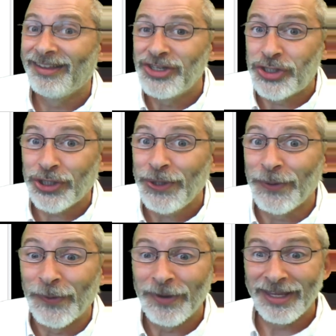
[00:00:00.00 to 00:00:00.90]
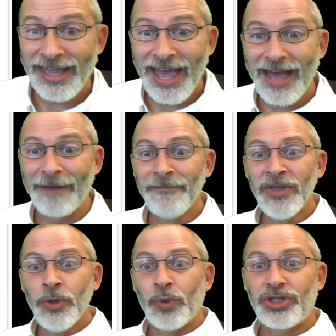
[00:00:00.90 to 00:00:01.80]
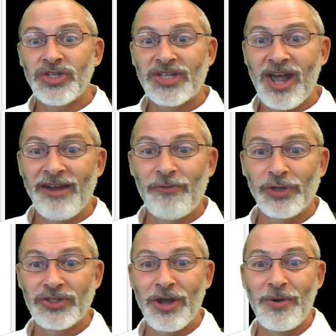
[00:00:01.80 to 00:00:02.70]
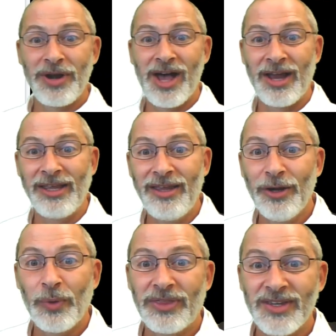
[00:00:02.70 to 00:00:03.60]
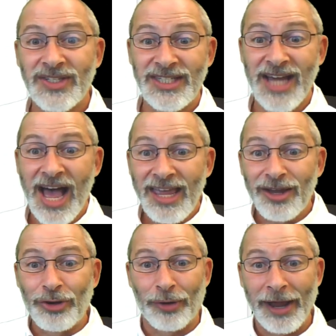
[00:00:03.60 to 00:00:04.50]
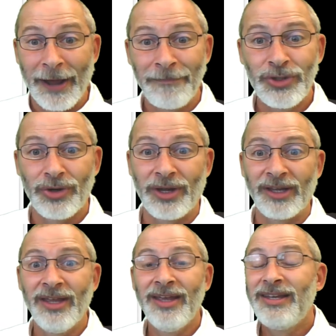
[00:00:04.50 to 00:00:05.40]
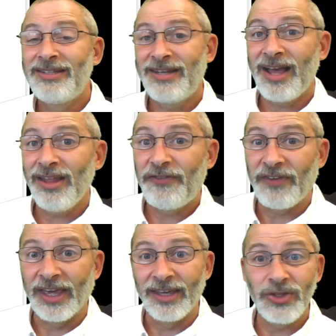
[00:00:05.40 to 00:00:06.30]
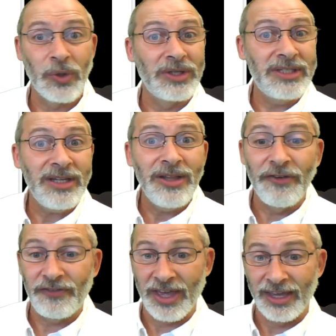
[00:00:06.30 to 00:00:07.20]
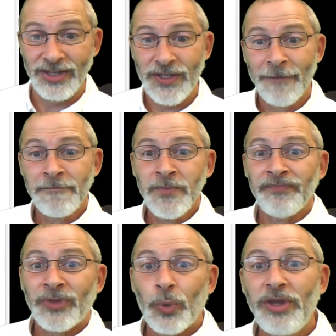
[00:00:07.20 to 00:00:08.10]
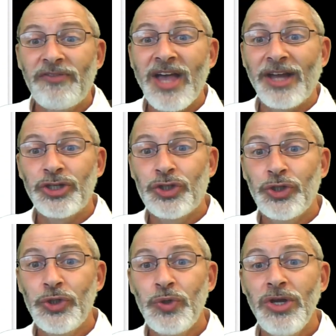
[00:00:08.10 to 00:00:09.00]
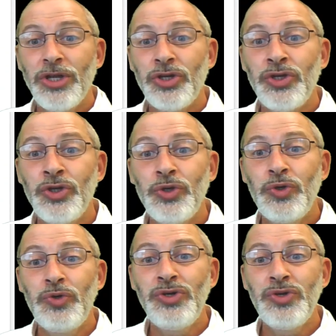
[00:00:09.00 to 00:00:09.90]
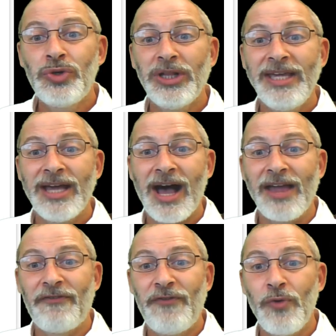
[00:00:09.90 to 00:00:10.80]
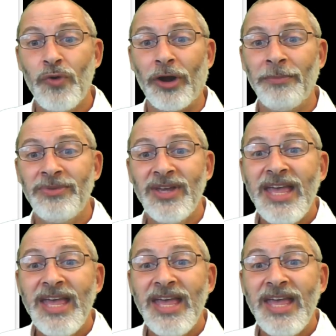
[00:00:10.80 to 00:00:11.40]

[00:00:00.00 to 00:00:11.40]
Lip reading: 2, yeah, which is kind of what's going on here with this diagram during telophase or telophase. We've got 2 new nuclei formed,